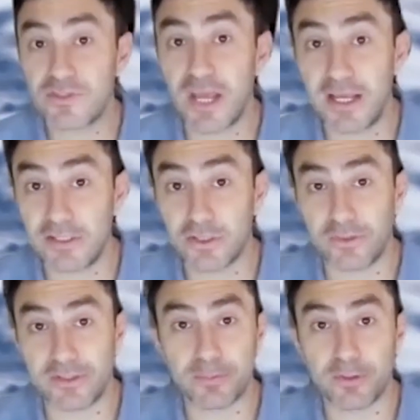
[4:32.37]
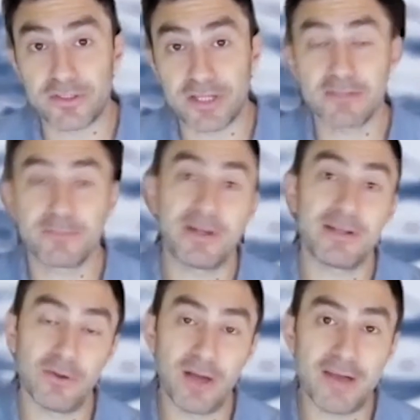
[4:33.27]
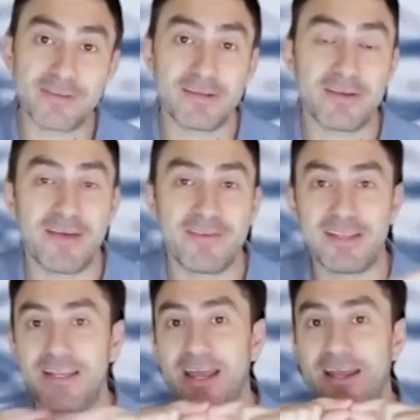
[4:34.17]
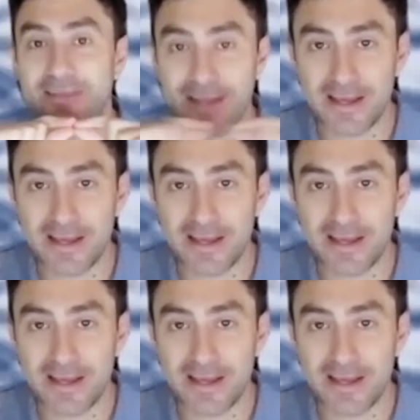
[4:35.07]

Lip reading: changed during the project, but you'll have it at the end.